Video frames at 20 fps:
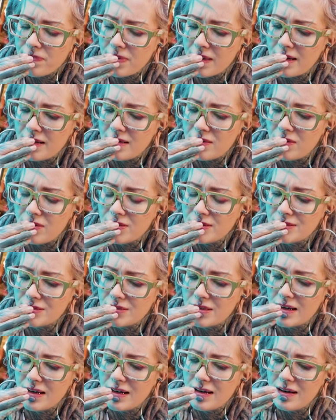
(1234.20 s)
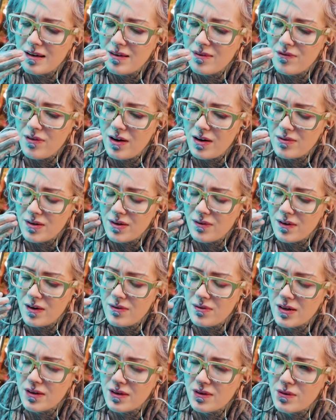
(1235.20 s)
it also gets very,
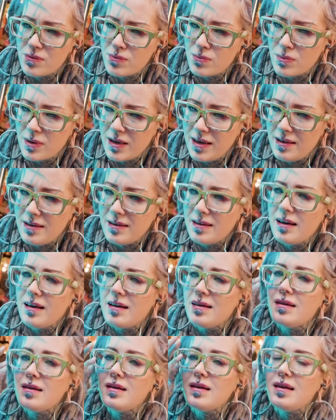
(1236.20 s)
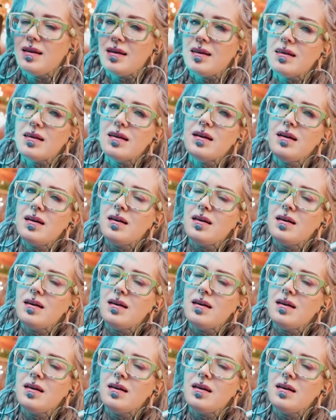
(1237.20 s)
very sweet then in